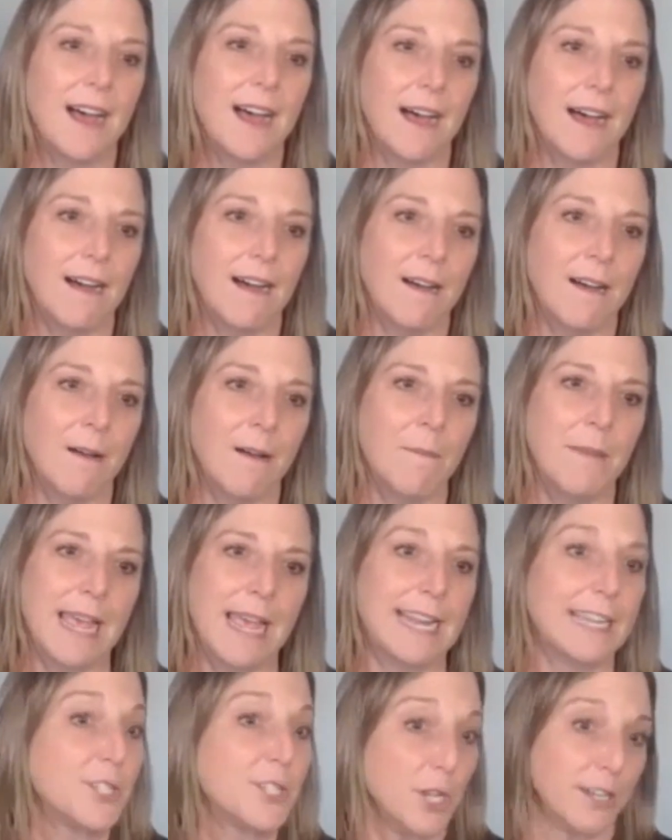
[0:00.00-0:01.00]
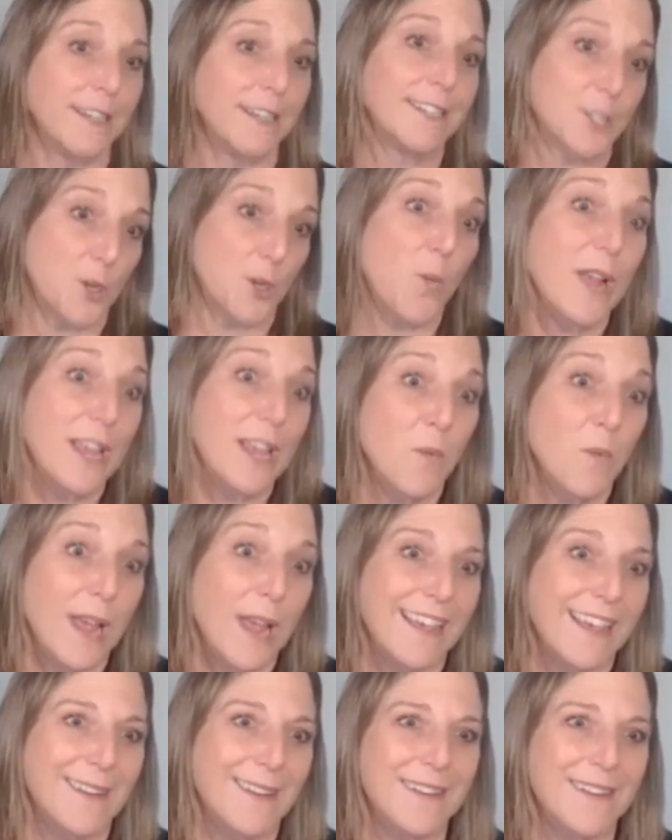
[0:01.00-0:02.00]
um, and it's a it's a
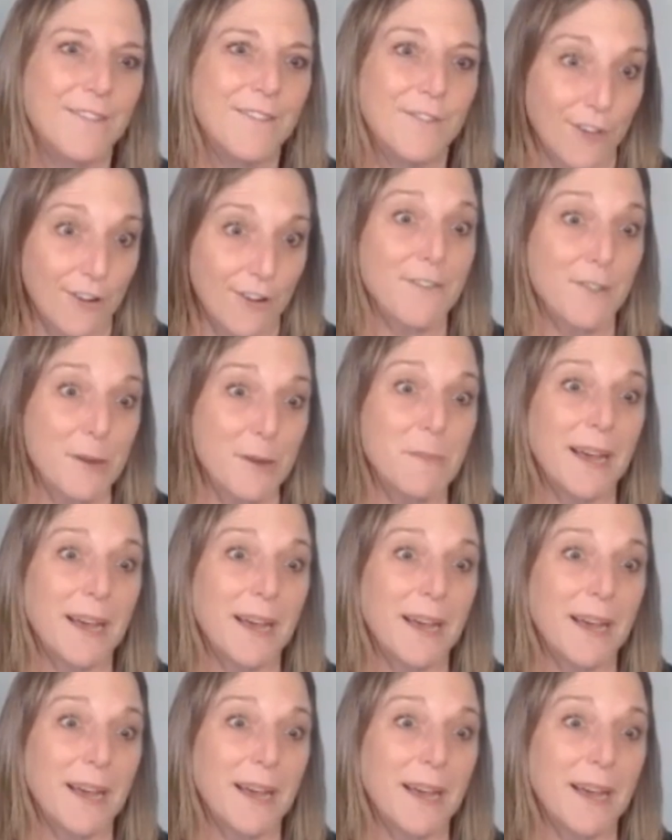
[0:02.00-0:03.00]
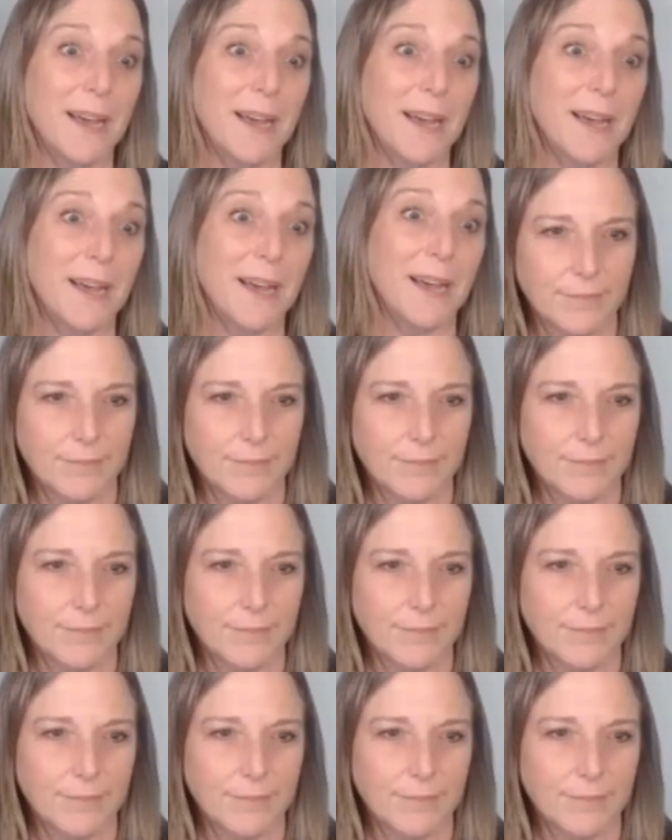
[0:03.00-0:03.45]
win-win for everybody